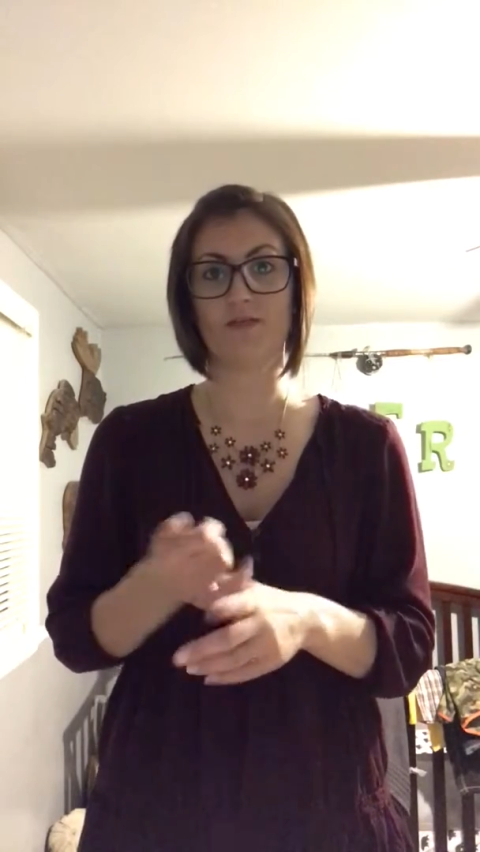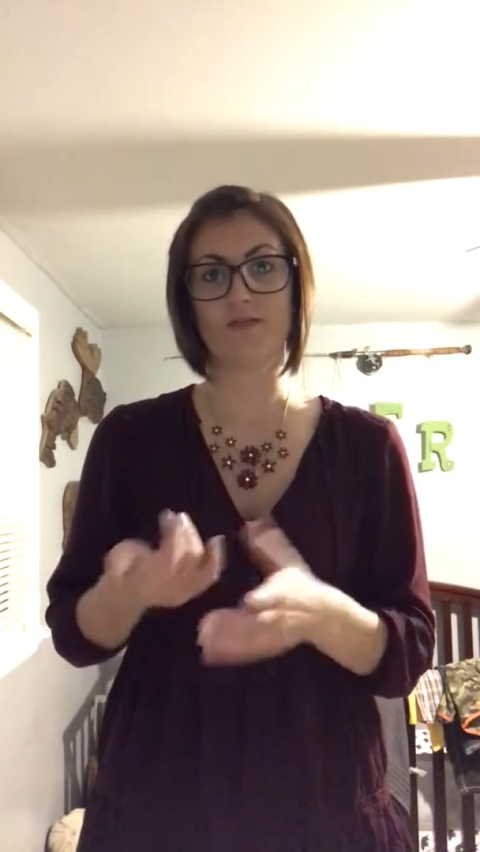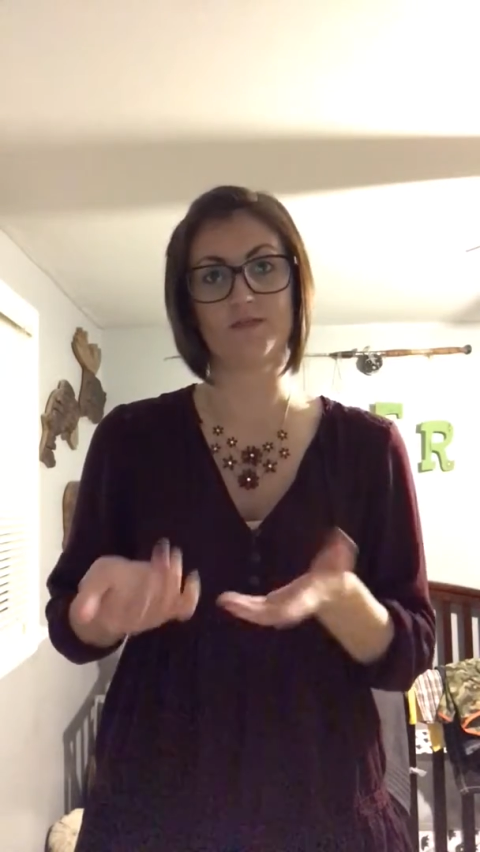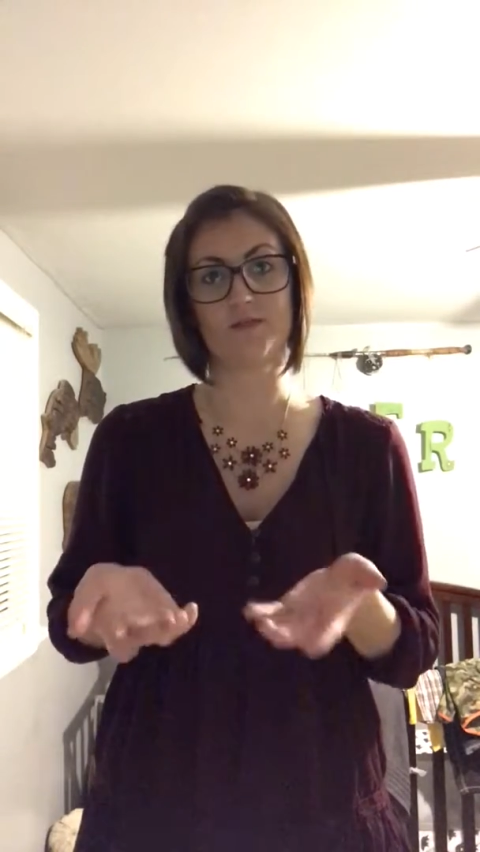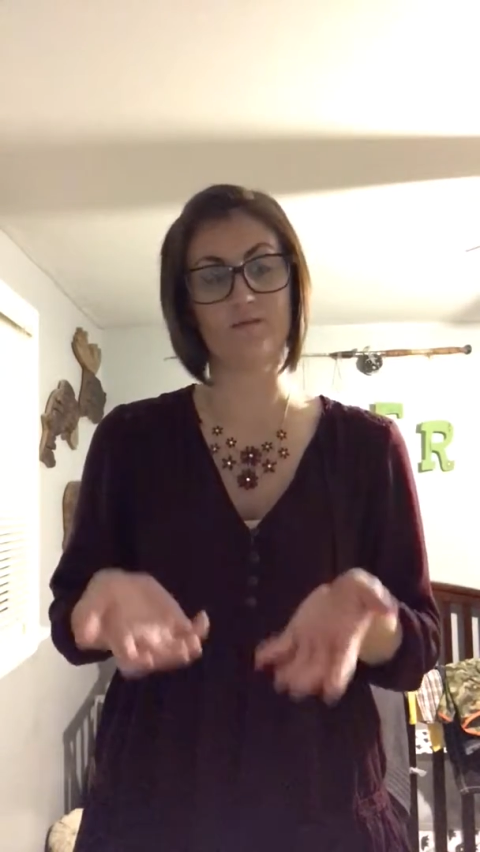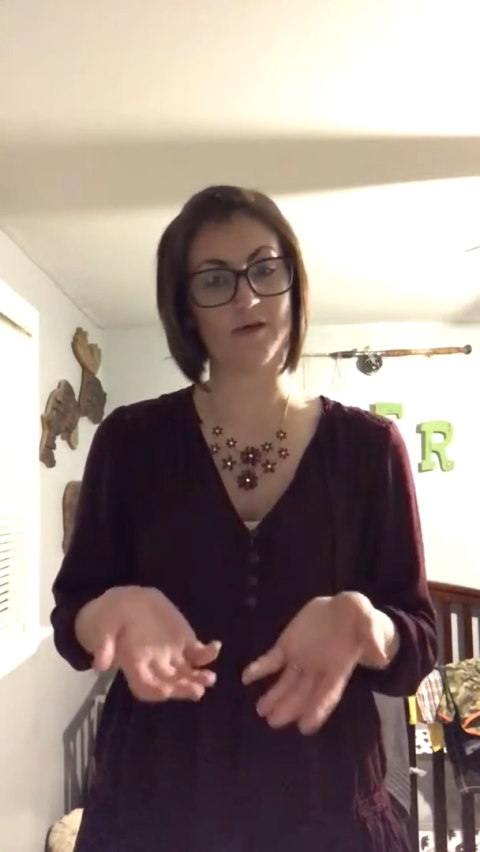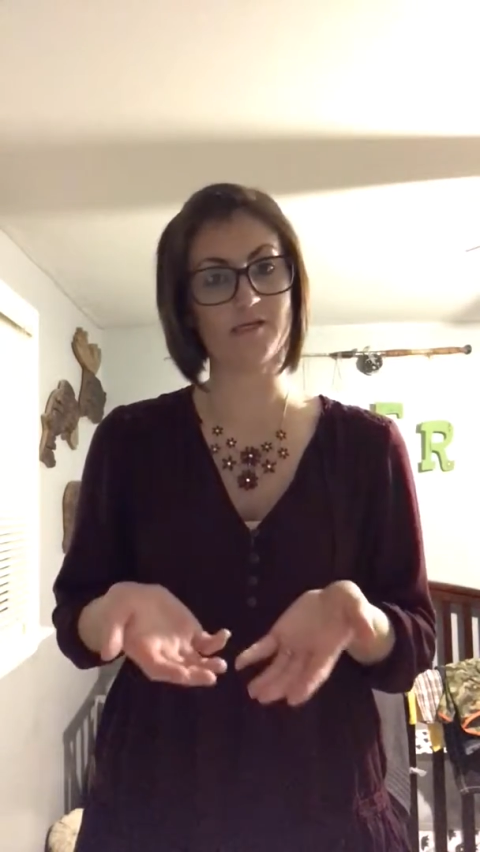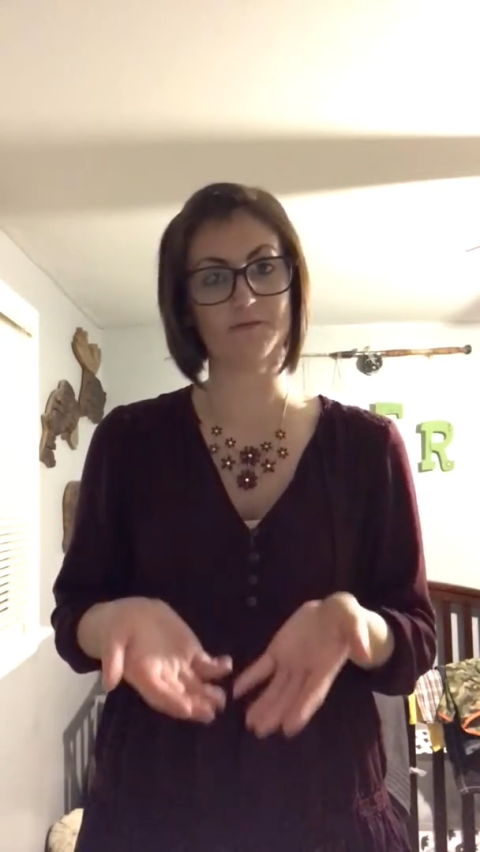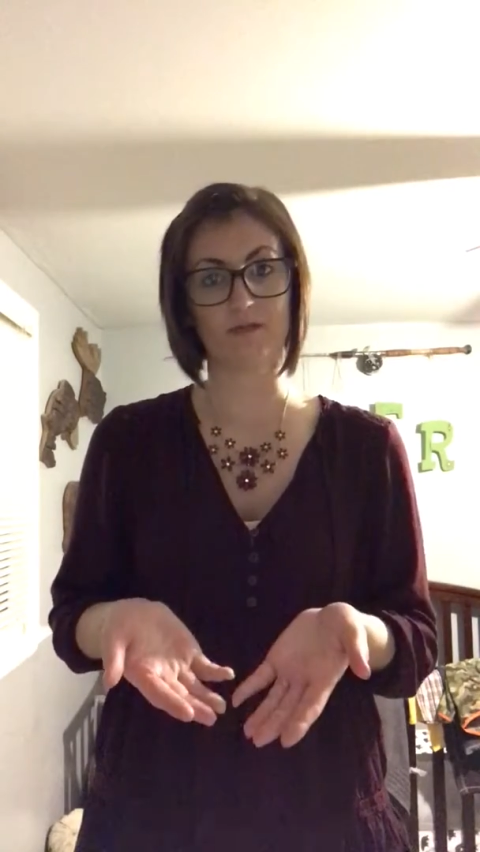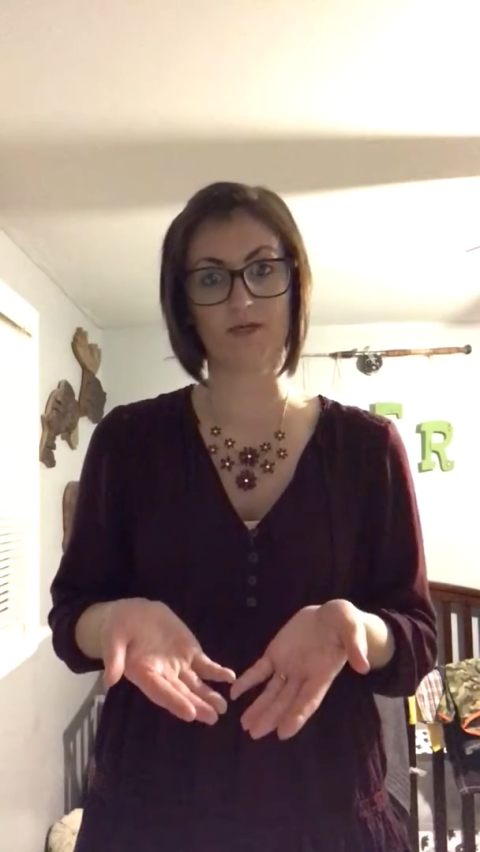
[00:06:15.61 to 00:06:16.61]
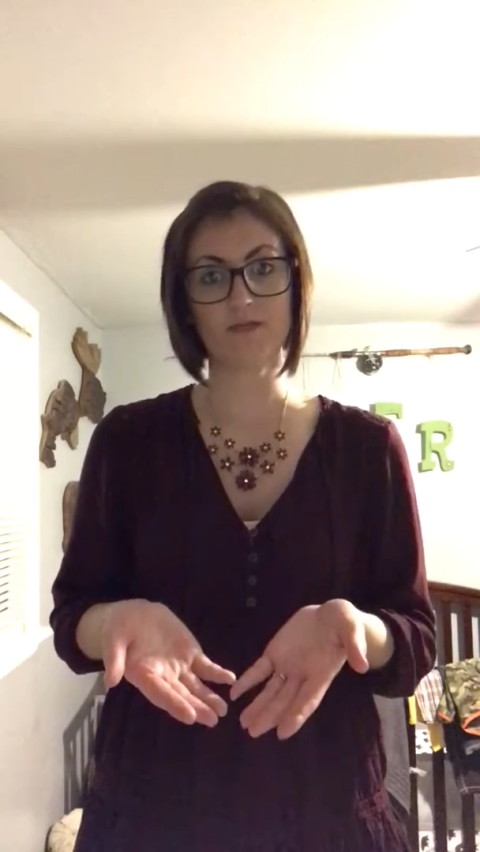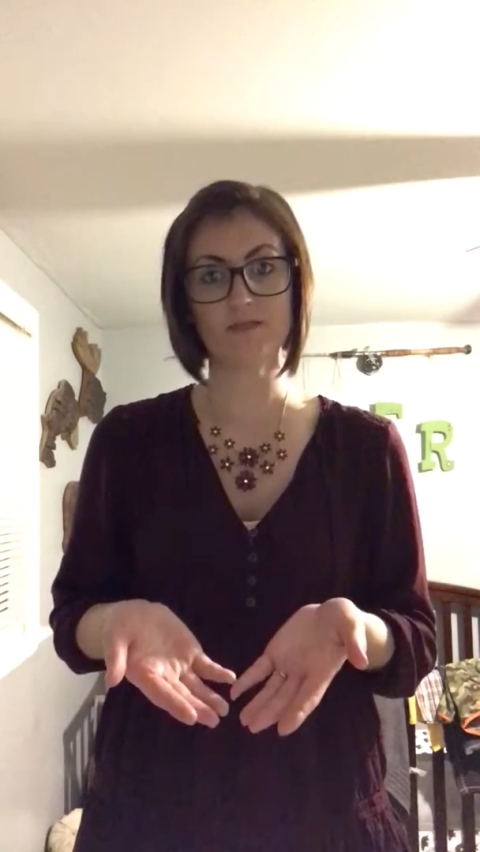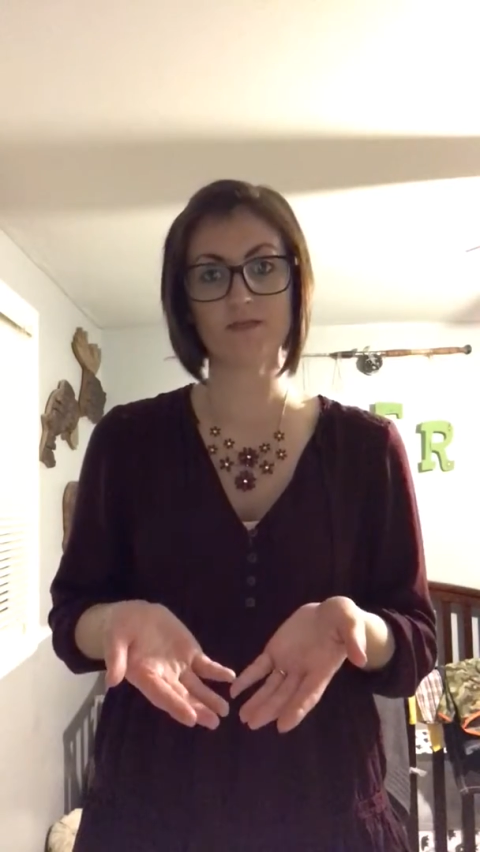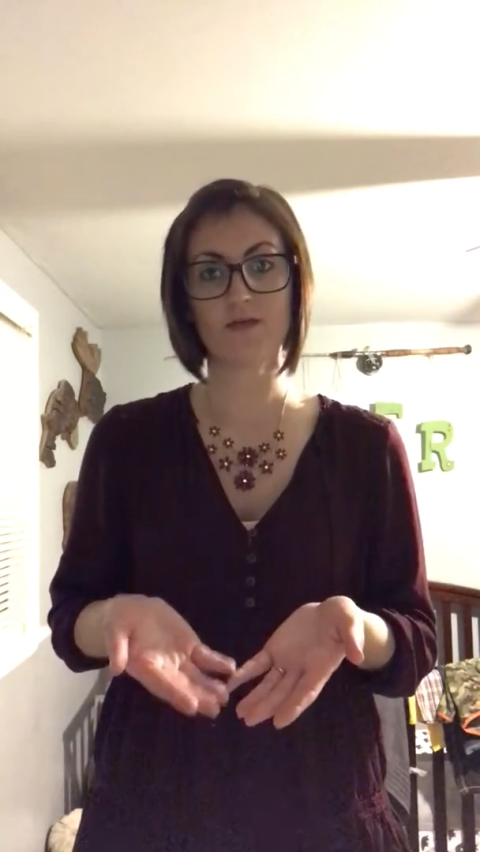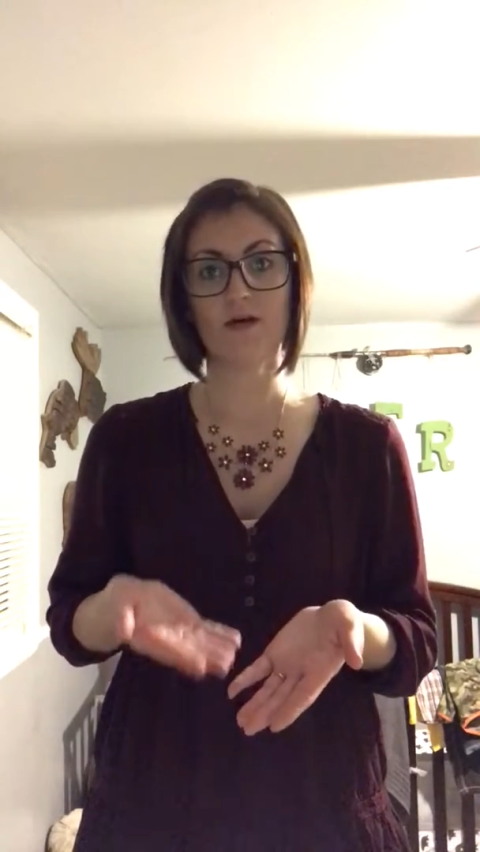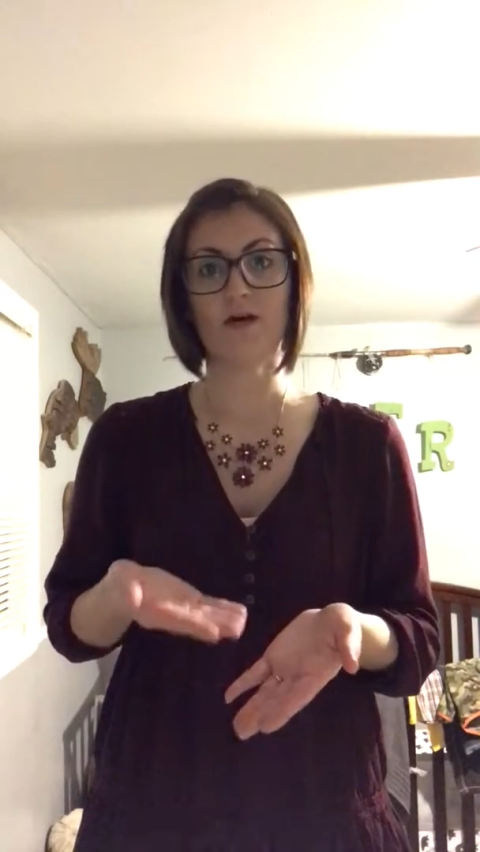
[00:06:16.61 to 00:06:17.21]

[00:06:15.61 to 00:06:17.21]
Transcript: this is the best place